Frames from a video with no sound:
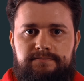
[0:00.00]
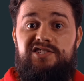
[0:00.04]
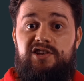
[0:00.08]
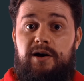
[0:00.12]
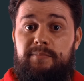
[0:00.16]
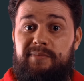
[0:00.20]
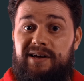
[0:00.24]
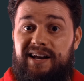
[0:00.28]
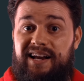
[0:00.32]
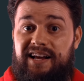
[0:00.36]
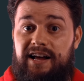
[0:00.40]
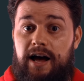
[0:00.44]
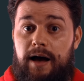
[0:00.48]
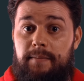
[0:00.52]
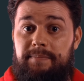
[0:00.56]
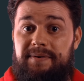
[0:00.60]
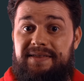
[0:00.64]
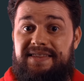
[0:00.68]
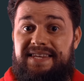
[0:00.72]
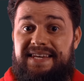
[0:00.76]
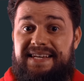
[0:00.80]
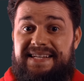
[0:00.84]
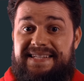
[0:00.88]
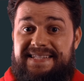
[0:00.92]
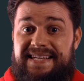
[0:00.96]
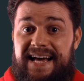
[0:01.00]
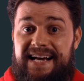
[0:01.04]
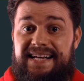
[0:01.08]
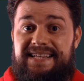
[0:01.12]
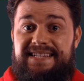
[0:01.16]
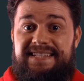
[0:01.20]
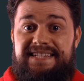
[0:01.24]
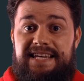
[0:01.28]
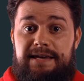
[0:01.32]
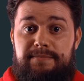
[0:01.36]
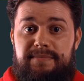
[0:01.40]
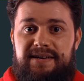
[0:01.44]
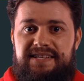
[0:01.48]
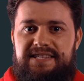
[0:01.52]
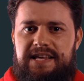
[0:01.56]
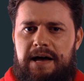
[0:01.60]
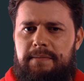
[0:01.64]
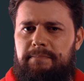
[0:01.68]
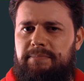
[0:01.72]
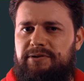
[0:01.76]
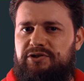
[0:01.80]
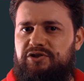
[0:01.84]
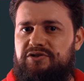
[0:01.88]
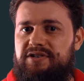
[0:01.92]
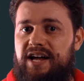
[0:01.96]
So I'm going to copy the exact same
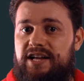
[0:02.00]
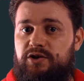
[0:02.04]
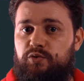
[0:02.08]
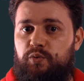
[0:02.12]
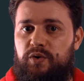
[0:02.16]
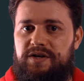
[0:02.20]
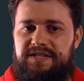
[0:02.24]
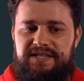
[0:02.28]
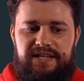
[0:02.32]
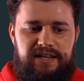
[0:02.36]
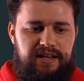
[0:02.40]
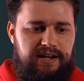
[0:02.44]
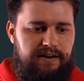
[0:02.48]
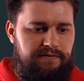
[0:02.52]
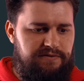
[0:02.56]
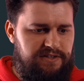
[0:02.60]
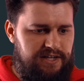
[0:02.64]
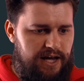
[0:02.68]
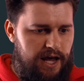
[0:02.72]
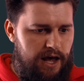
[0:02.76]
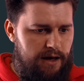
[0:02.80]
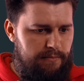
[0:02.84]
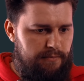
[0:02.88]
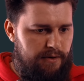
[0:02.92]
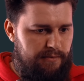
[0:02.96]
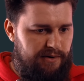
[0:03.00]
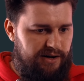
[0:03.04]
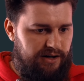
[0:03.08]
example to not waste a lot of time.